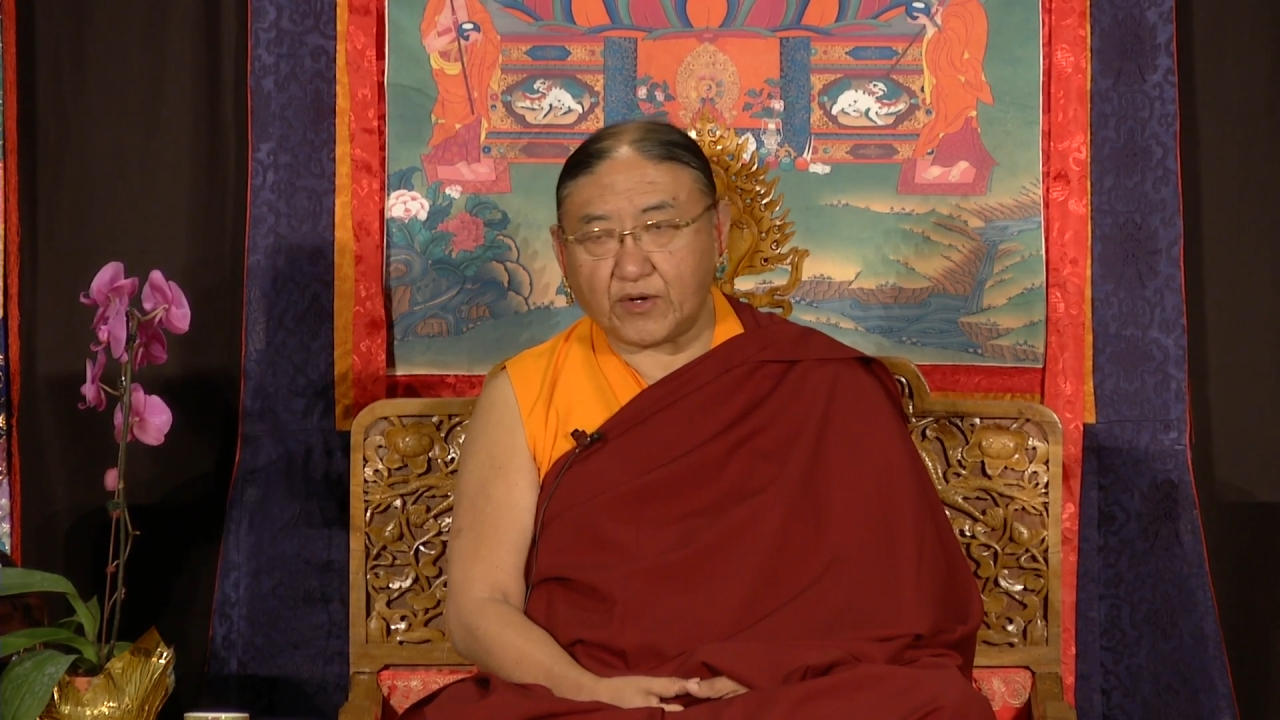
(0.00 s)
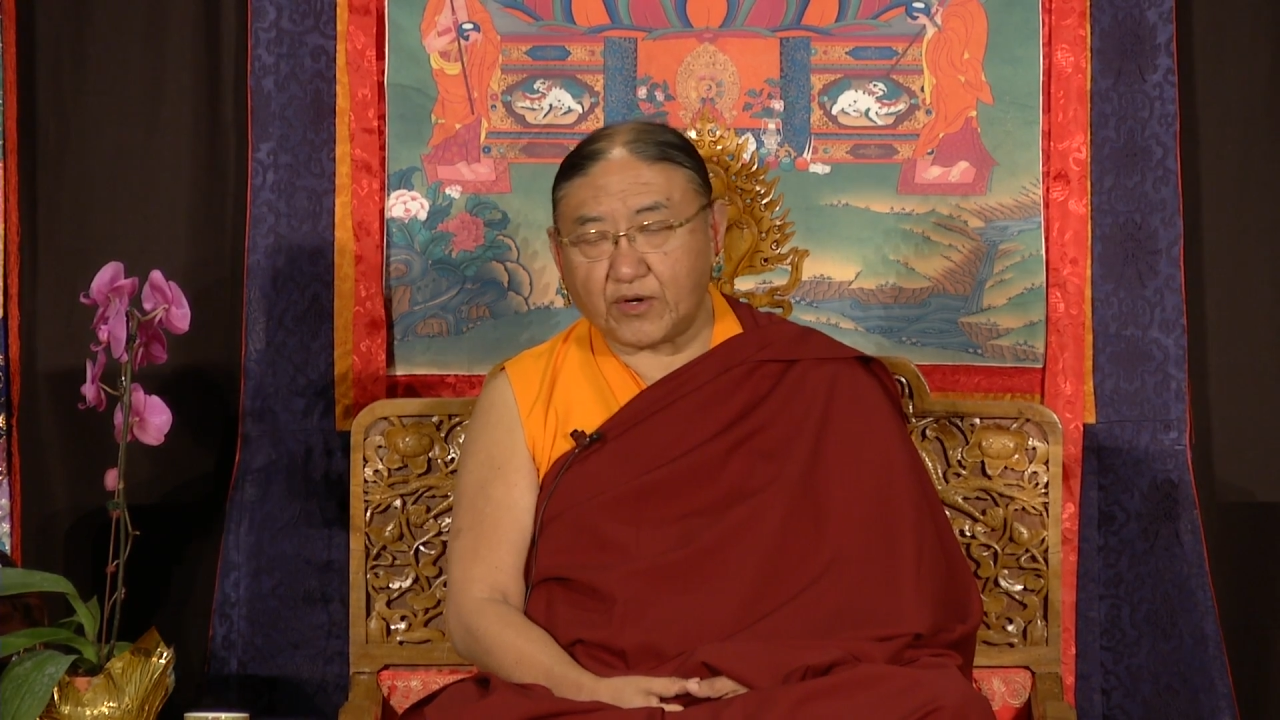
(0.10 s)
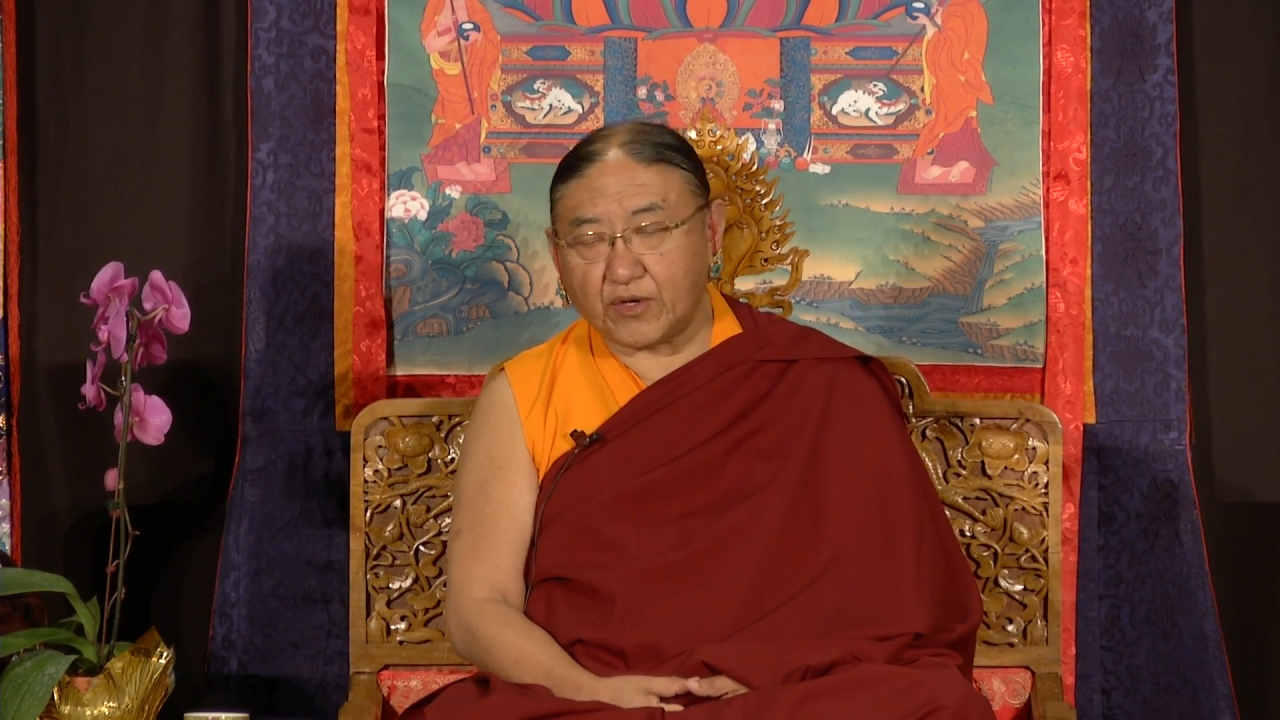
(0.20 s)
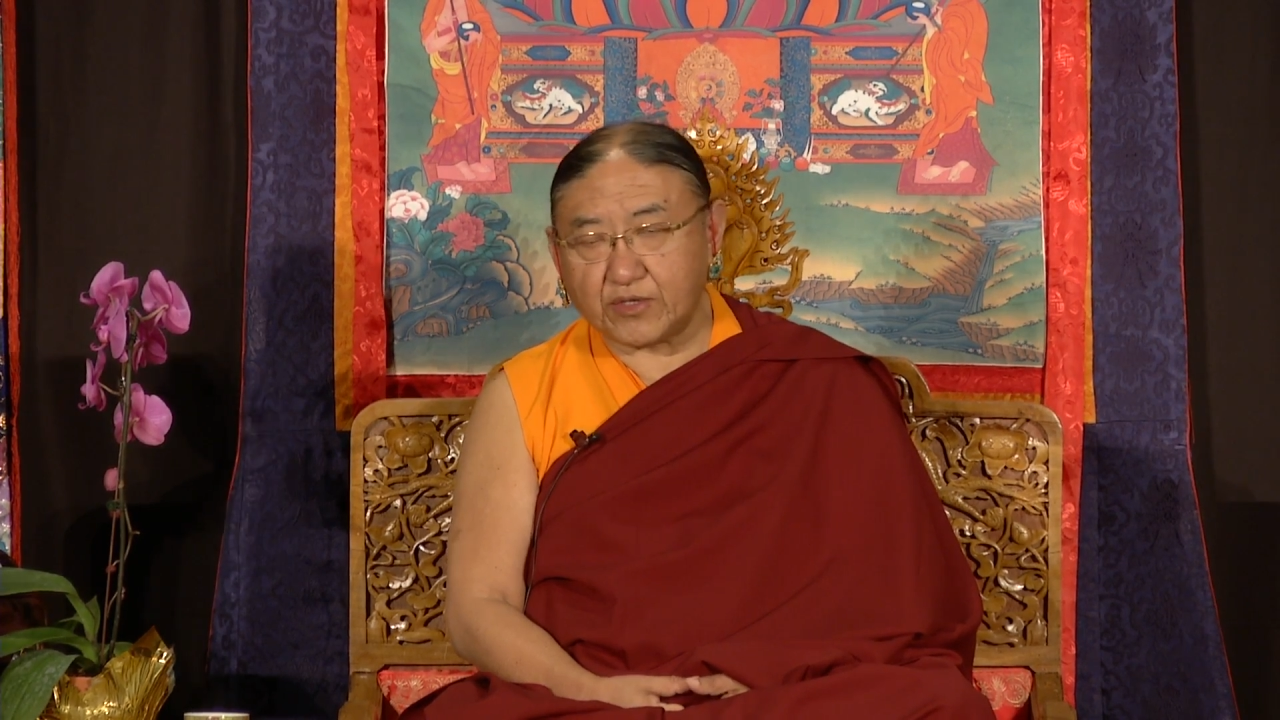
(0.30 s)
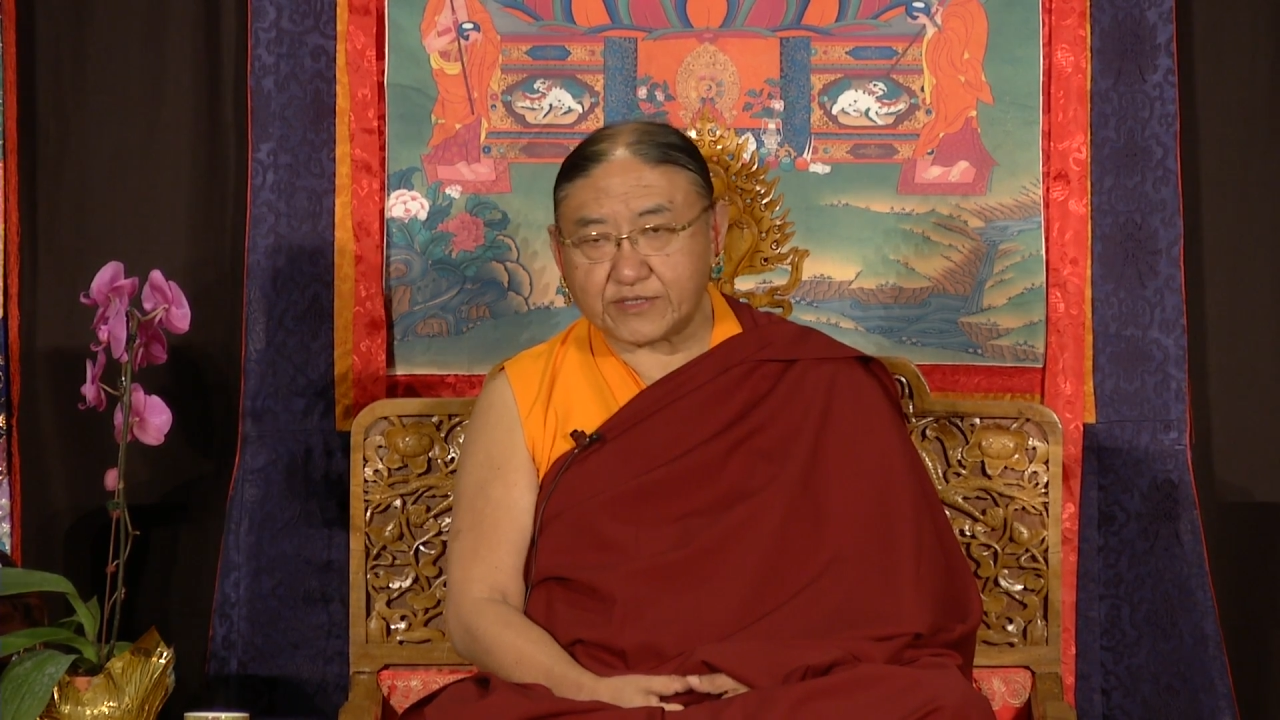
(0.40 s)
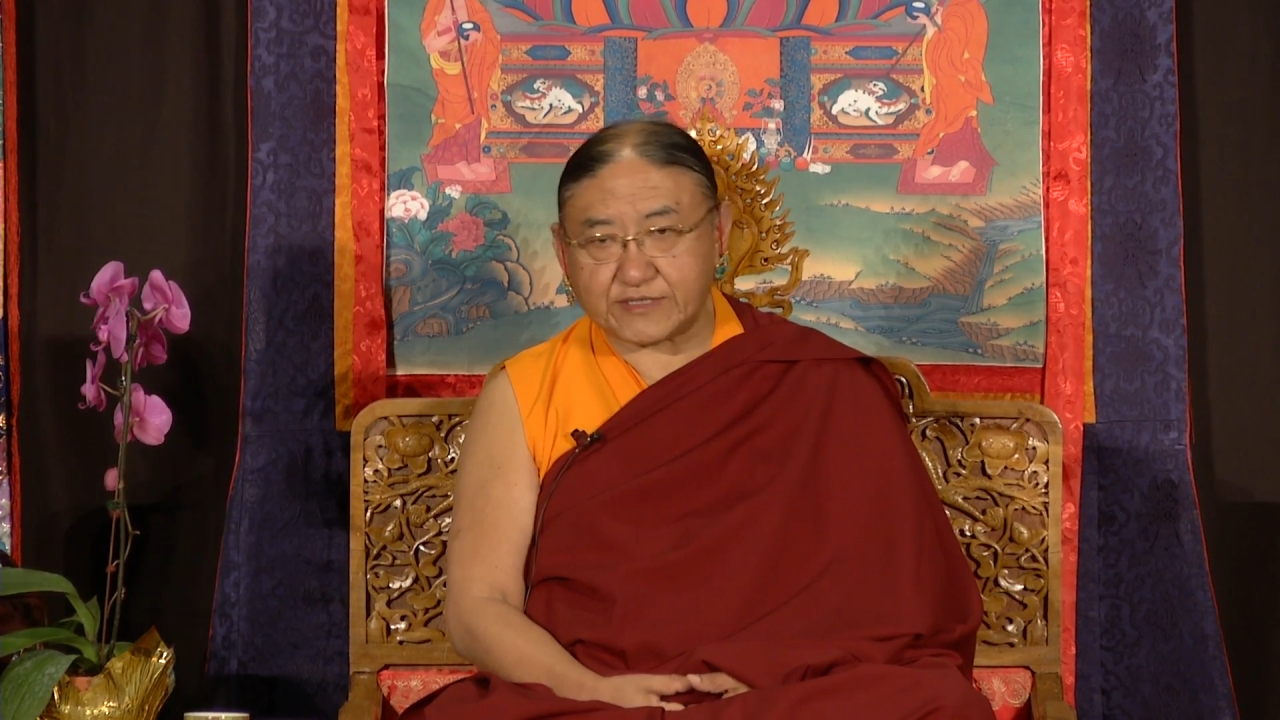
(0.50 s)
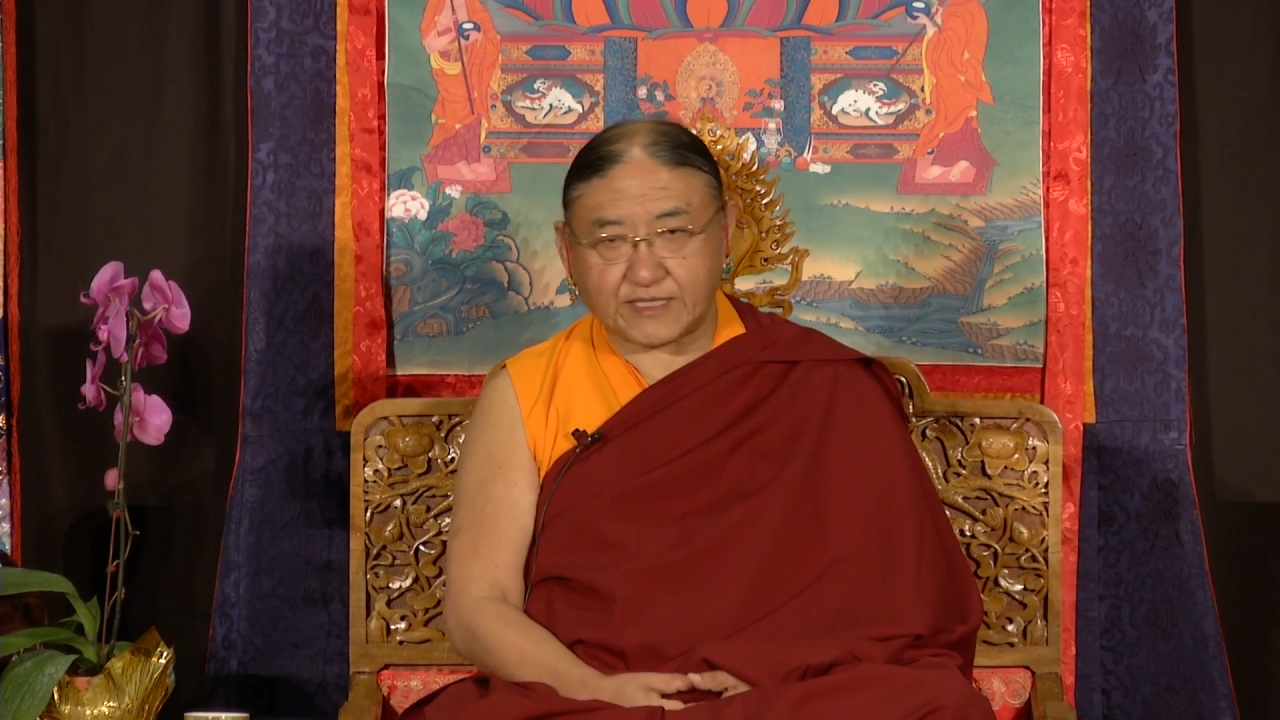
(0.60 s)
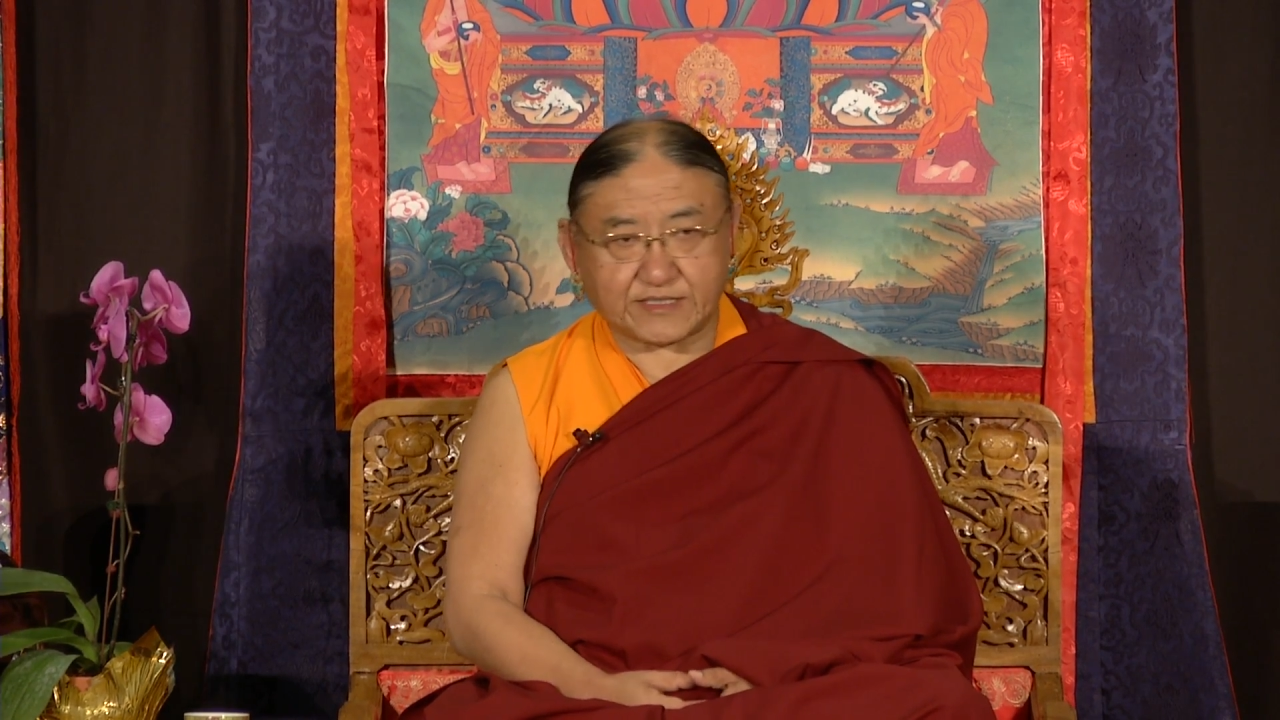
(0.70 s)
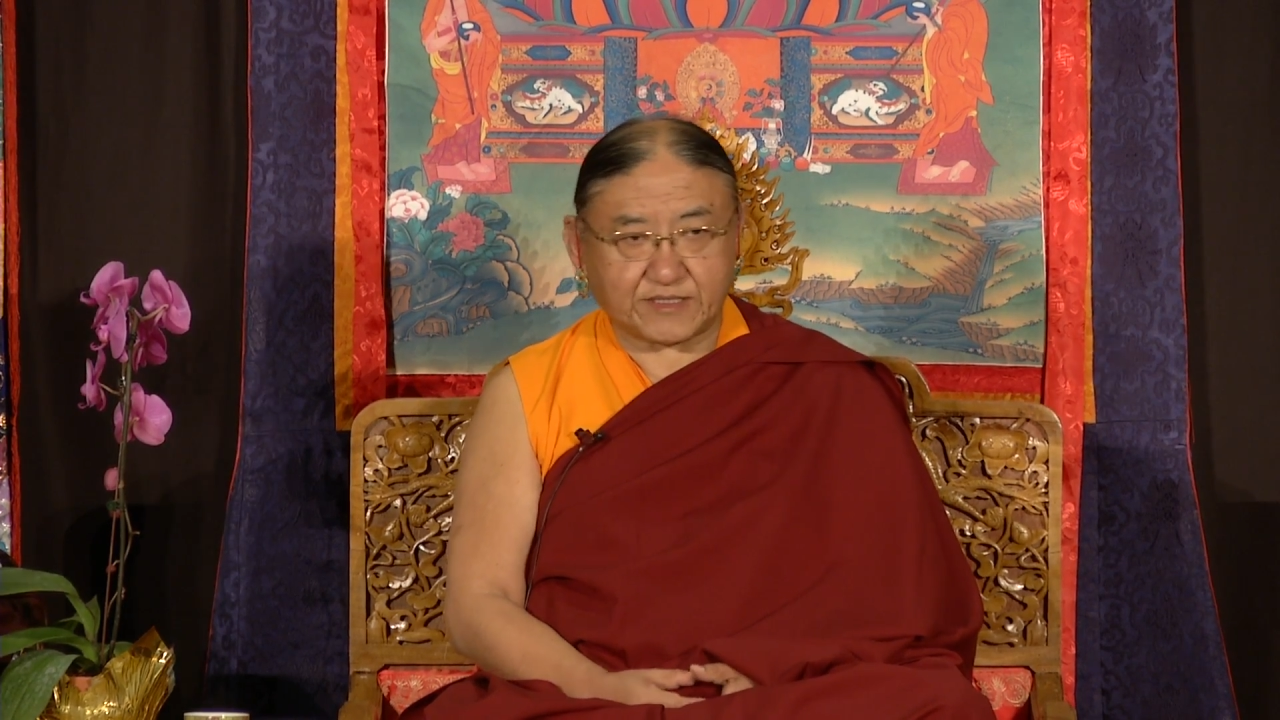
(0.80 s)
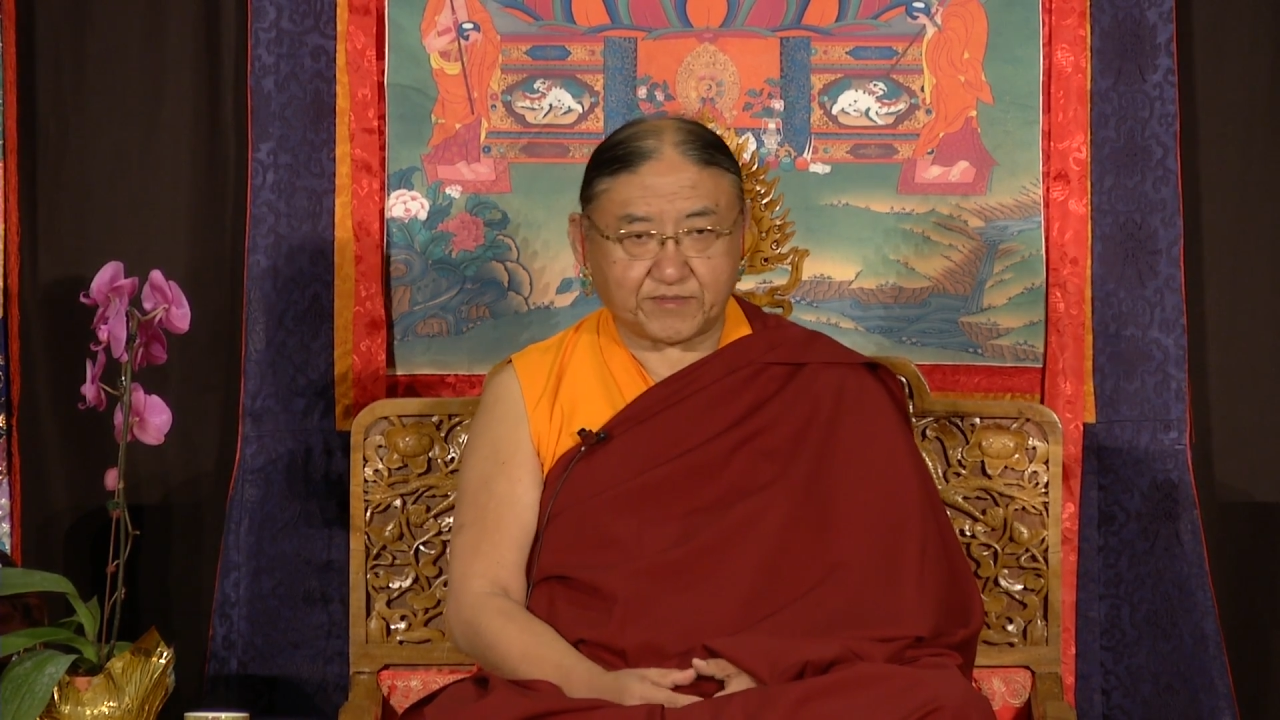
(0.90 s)
all
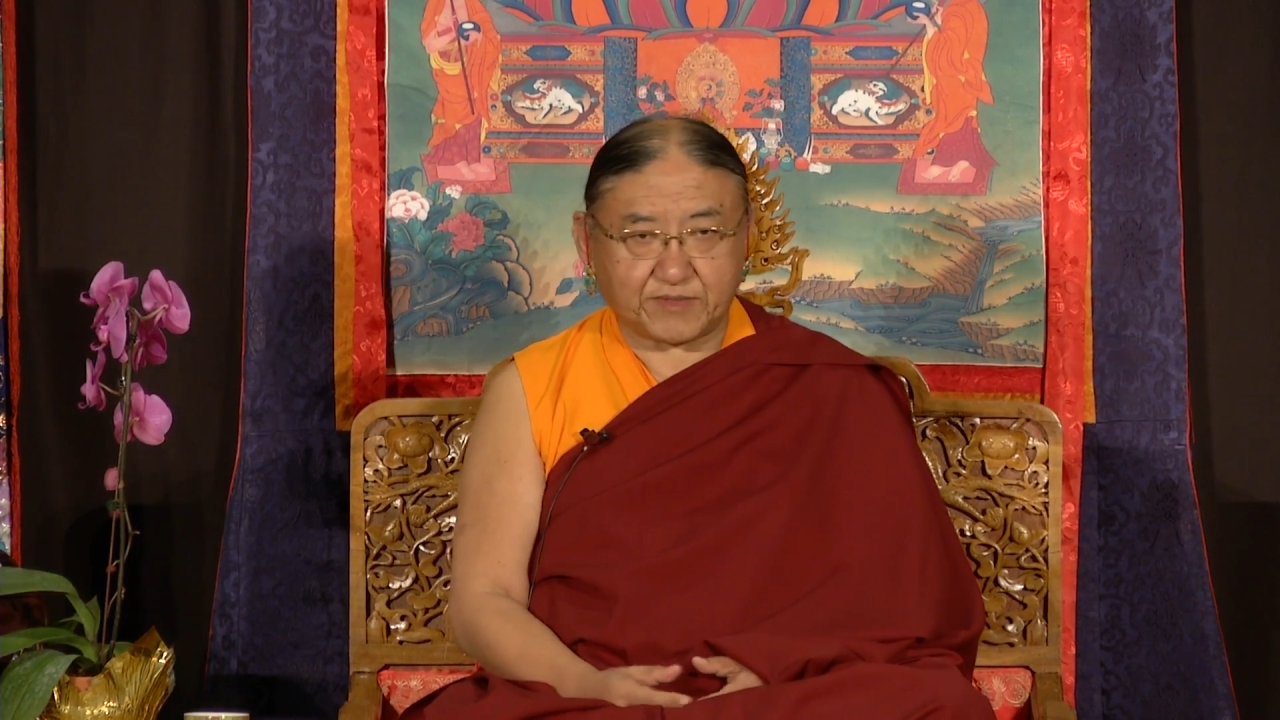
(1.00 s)
sentient